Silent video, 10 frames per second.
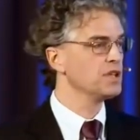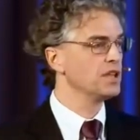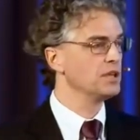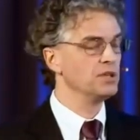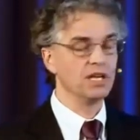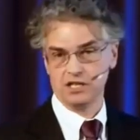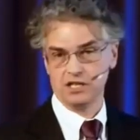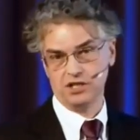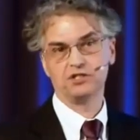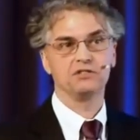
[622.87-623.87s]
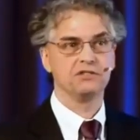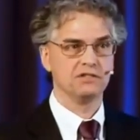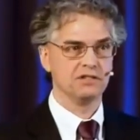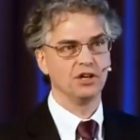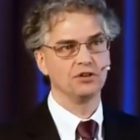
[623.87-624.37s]
They be and in this
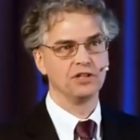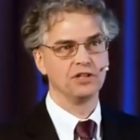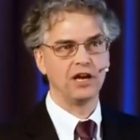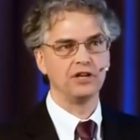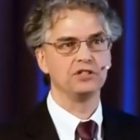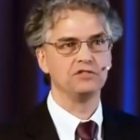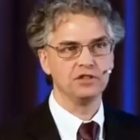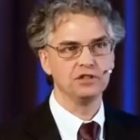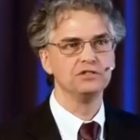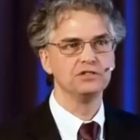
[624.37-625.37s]
the alternate energy field.